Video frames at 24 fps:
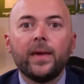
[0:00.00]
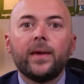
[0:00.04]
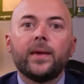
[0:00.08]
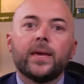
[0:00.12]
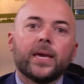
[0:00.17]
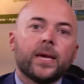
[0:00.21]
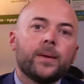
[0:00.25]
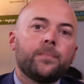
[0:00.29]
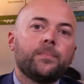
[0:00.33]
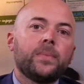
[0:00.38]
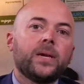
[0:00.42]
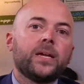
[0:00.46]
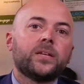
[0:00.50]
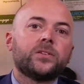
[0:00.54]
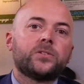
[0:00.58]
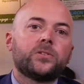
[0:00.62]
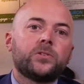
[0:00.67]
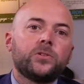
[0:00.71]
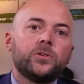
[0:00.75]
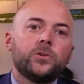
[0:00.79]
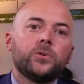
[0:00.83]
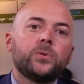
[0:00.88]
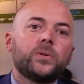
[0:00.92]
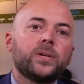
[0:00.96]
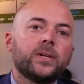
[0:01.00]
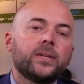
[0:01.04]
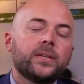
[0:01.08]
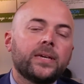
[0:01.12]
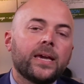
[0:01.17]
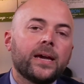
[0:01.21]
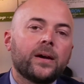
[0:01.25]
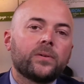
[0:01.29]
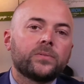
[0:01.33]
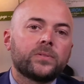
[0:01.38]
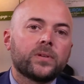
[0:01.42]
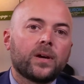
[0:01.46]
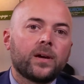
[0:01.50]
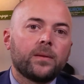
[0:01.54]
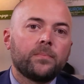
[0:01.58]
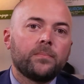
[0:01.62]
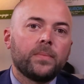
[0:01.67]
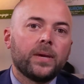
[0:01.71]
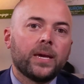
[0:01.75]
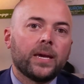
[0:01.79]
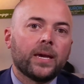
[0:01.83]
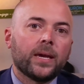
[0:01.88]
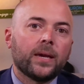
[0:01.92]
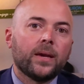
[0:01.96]
It means you can count on
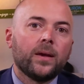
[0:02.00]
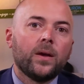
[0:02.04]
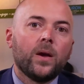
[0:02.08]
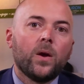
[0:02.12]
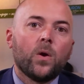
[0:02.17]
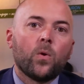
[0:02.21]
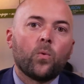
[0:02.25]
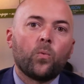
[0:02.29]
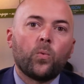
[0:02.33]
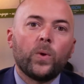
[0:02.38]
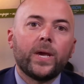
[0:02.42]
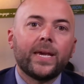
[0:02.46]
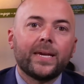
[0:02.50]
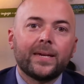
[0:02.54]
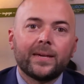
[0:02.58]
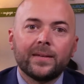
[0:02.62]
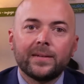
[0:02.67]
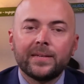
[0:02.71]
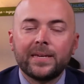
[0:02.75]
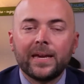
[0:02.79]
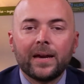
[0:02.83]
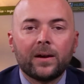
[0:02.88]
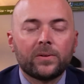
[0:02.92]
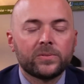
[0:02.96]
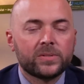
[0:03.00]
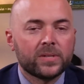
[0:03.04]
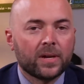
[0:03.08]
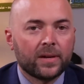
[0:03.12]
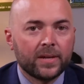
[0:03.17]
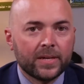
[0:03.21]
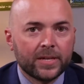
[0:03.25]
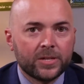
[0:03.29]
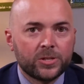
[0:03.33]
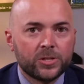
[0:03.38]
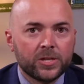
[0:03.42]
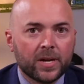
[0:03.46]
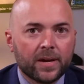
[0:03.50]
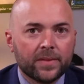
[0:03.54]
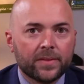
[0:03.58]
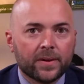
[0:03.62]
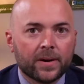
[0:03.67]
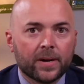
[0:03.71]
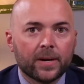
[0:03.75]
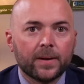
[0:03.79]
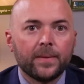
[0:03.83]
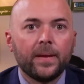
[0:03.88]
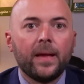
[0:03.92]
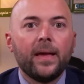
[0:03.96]
me, we can count on each
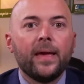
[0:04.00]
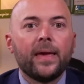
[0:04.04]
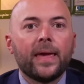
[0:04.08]
other,